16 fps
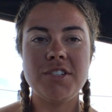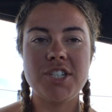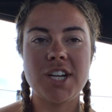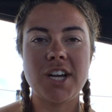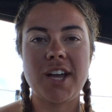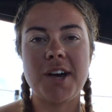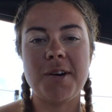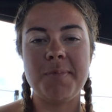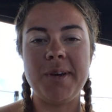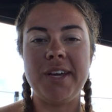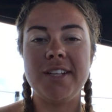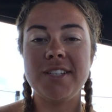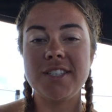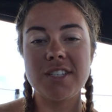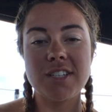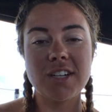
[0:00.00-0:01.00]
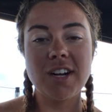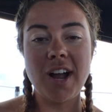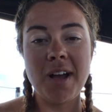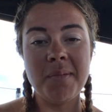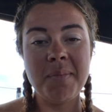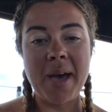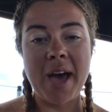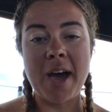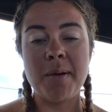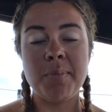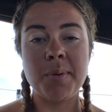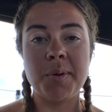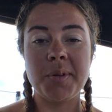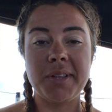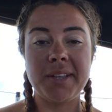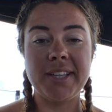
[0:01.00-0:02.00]
check out my Instagram at
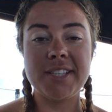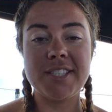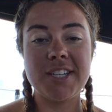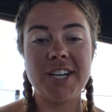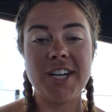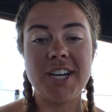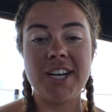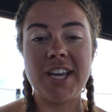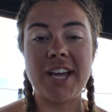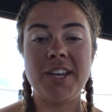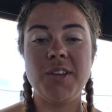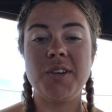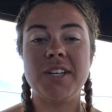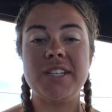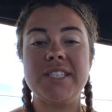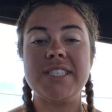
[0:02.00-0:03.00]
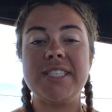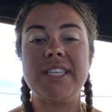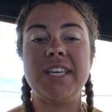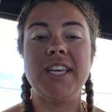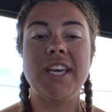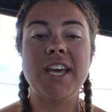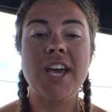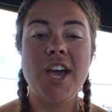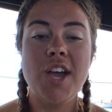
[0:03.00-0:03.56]
boatlizard and you can see